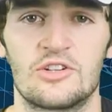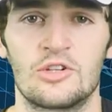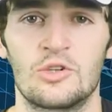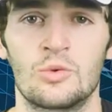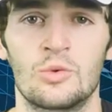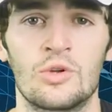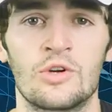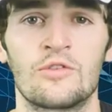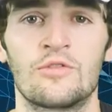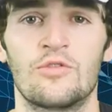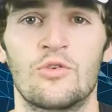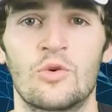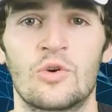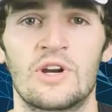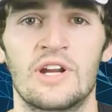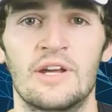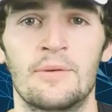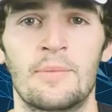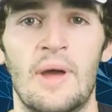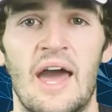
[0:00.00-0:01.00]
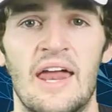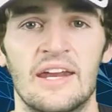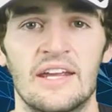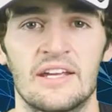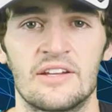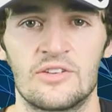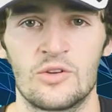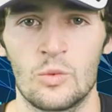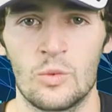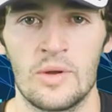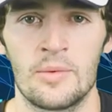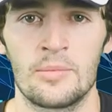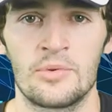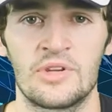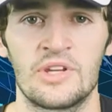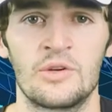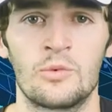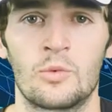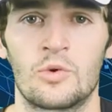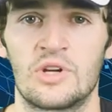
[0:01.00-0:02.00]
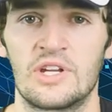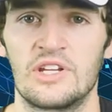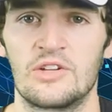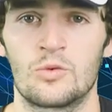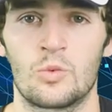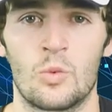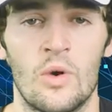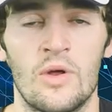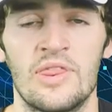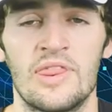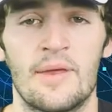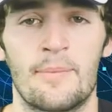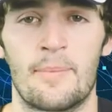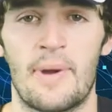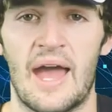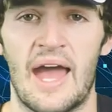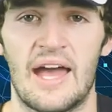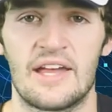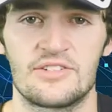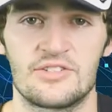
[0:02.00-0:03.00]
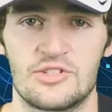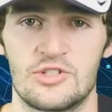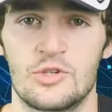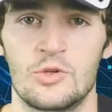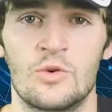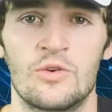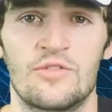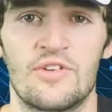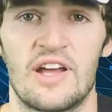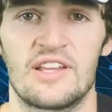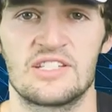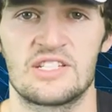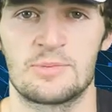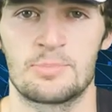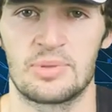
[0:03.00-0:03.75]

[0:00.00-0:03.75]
You look for him heading into Wimbledon where he's won the past two events